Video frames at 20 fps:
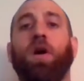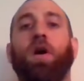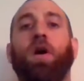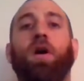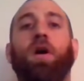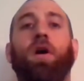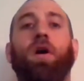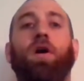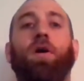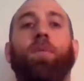
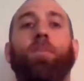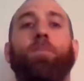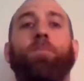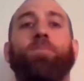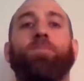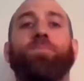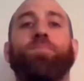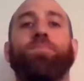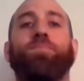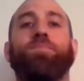
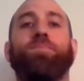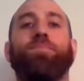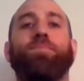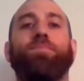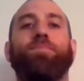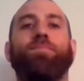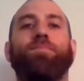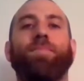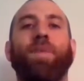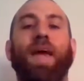
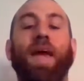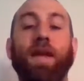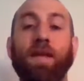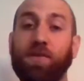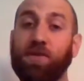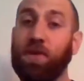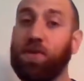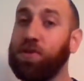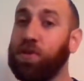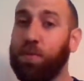And
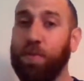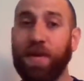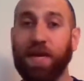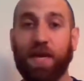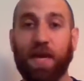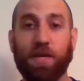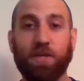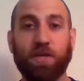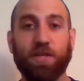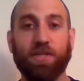he's also
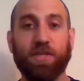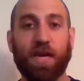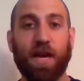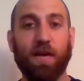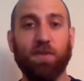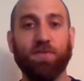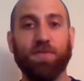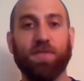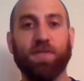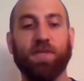beaten AJ
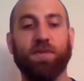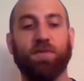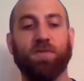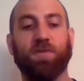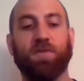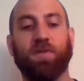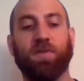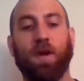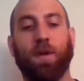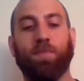Styles in
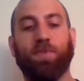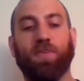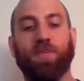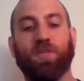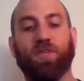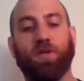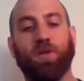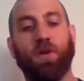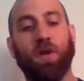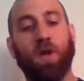singles competition.